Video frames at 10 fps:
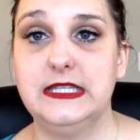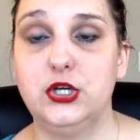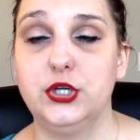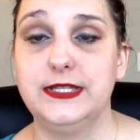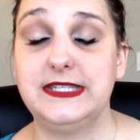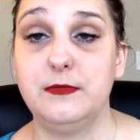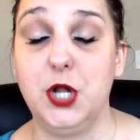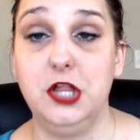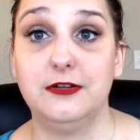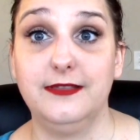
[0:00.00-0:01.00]
the same
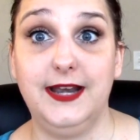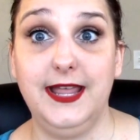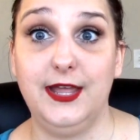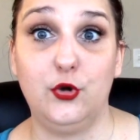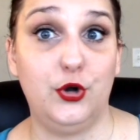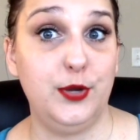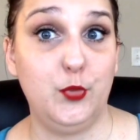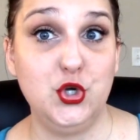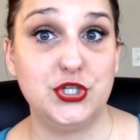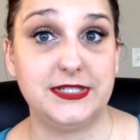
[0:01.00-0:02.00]
color that I had already
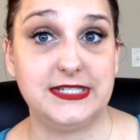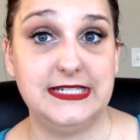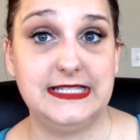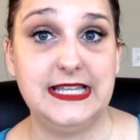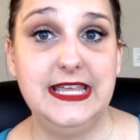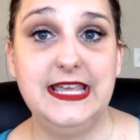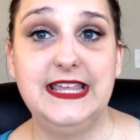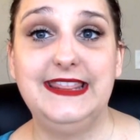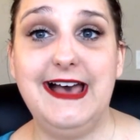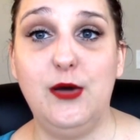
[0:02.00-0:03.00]
purchased, because
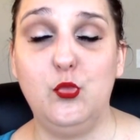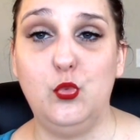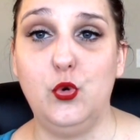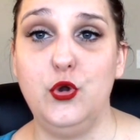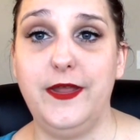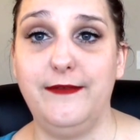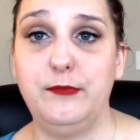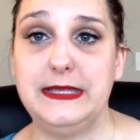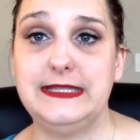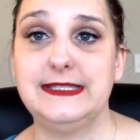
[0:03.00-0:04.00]
that would have
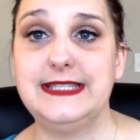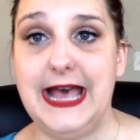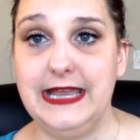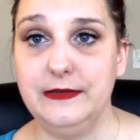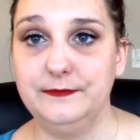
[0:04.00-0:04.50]
been sad.